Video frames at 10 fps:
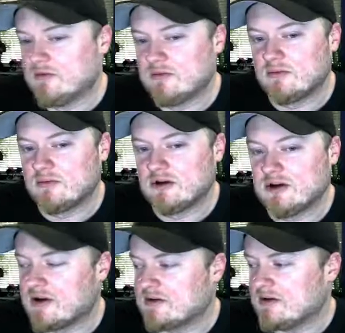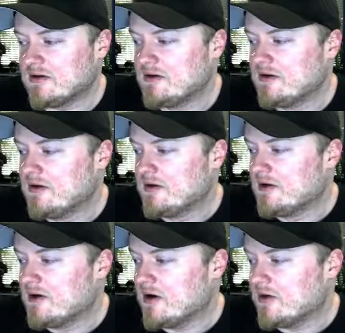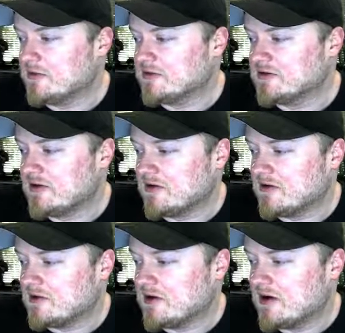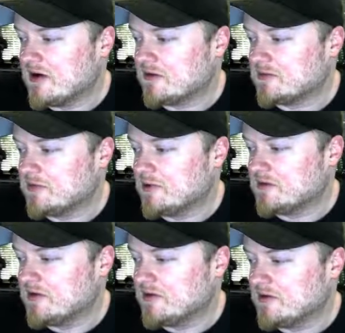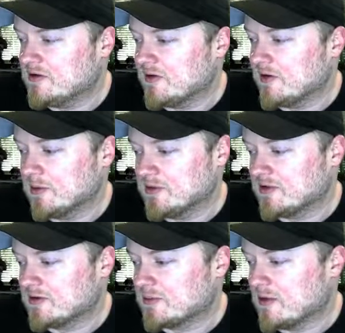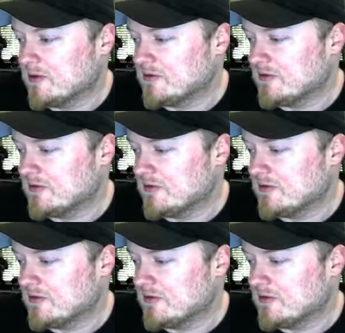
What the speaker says: connected, you'll see that you can now expose these variables are exposed. You don't